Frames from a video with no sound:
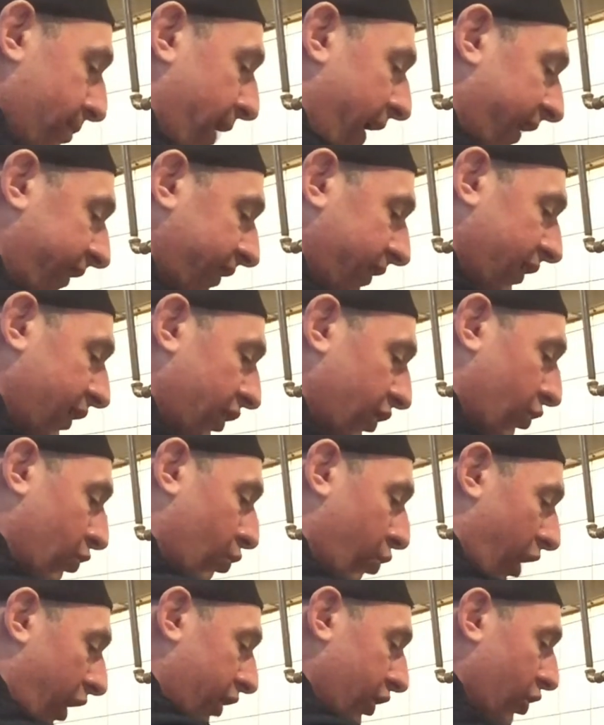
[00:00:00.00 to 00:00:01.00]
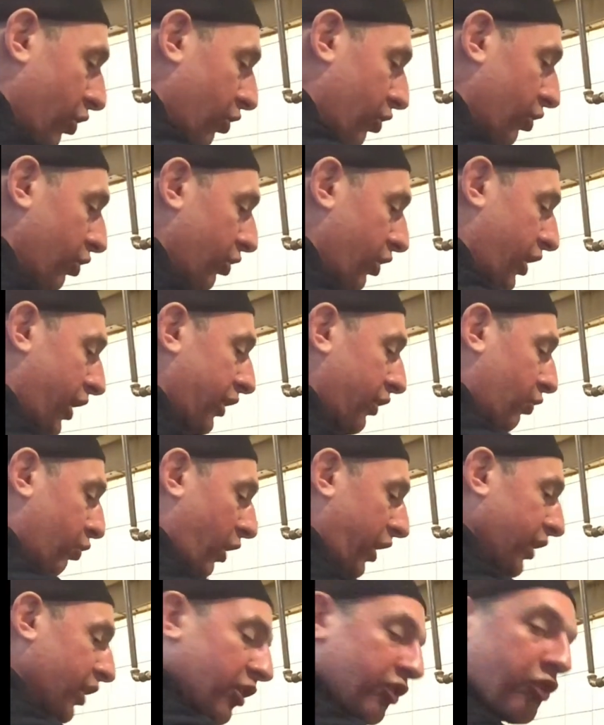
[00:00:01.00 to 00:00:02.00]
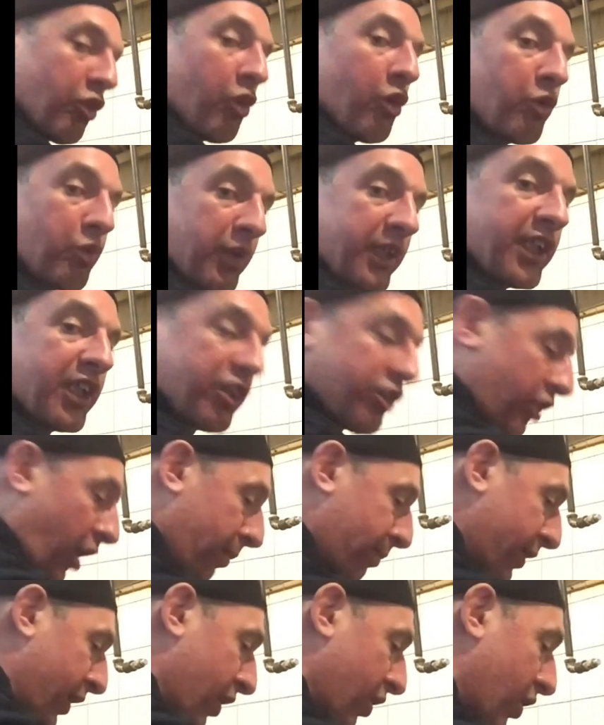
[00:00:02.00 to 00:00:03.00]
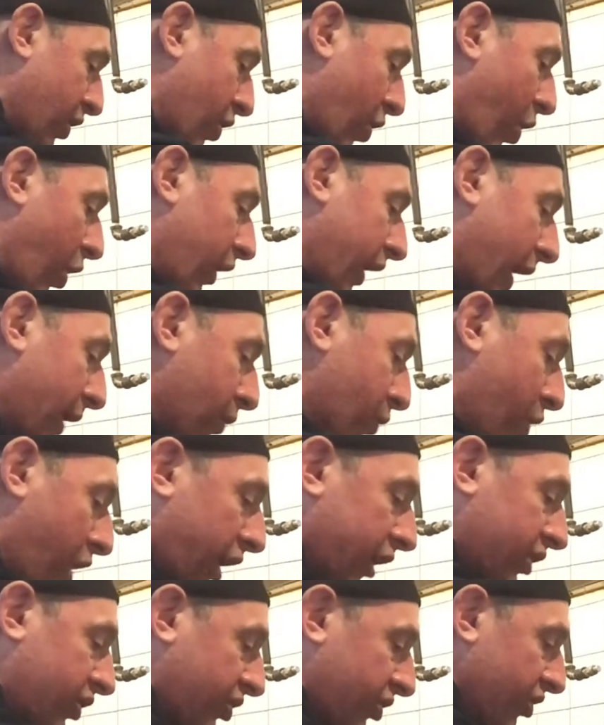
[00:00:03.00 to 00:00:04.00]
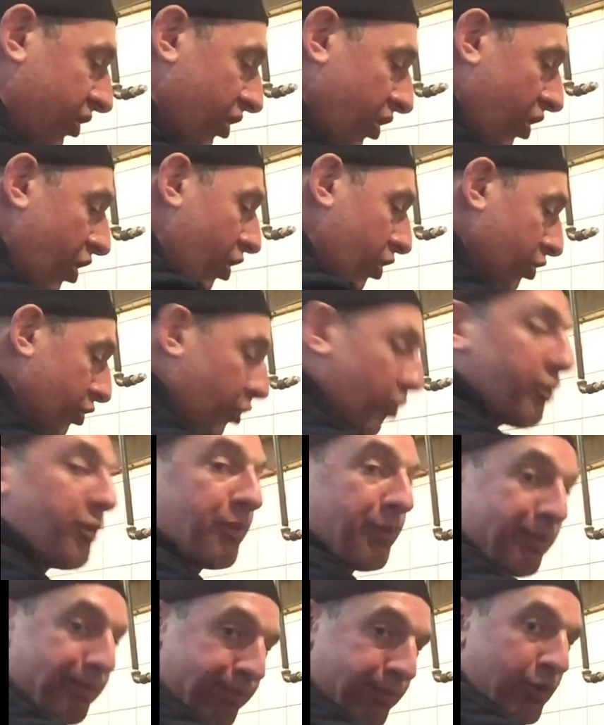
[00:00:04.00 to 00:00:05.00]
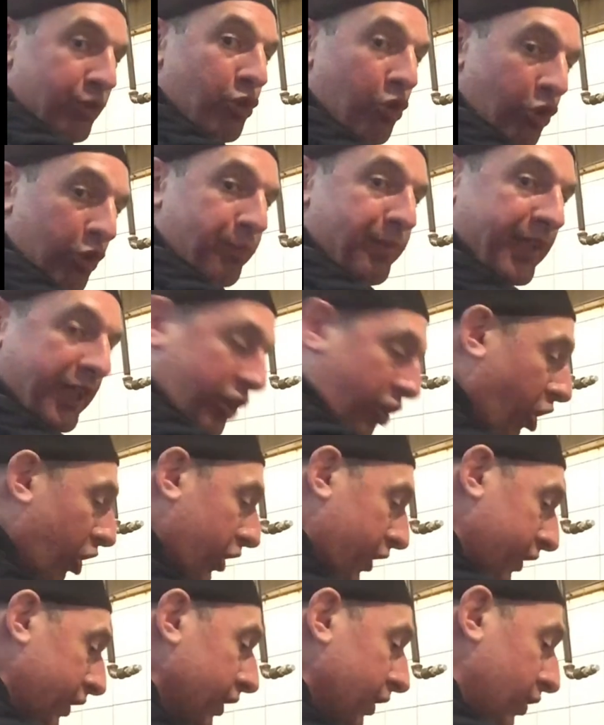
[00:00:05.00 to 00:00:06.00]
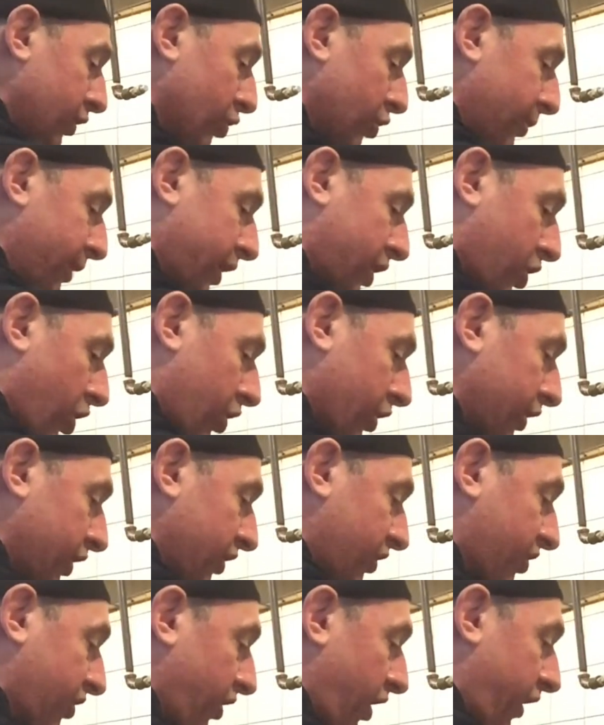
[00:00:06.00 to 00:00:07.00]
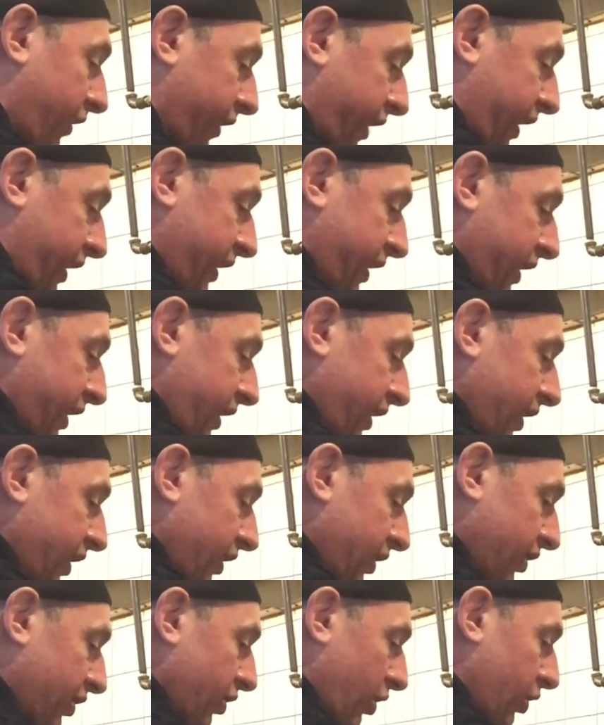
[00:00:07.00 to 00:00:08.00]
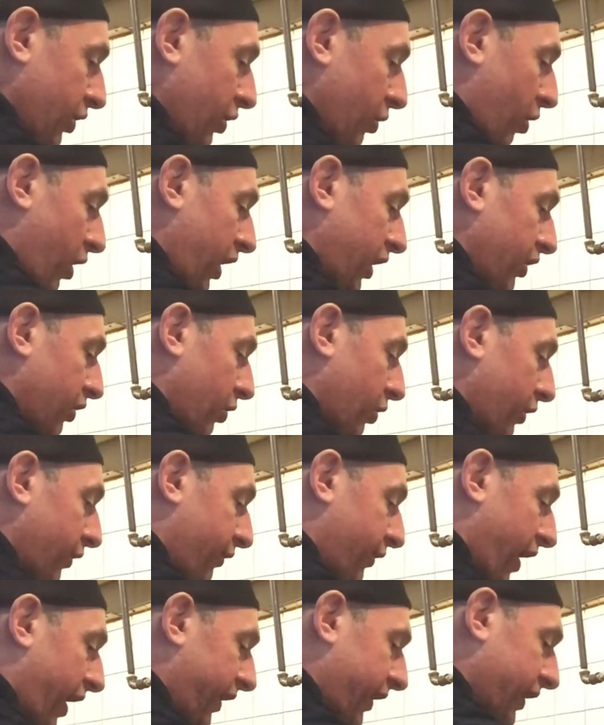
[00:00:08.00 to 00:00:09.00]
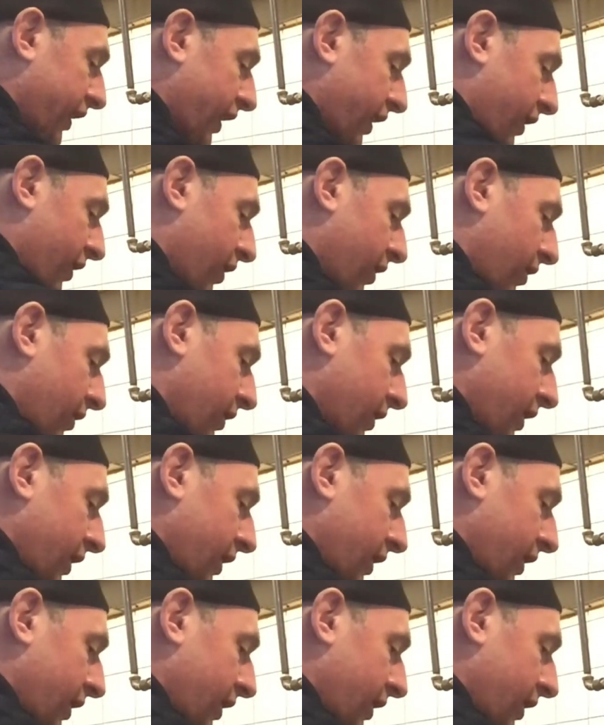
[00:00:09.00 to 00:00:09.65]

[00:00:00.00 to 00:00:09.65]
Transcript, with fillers: basically is what you is what you're doing when you're dumping it in all at once. You you would be cooking you would be cooking the slurry. So you want to do it very little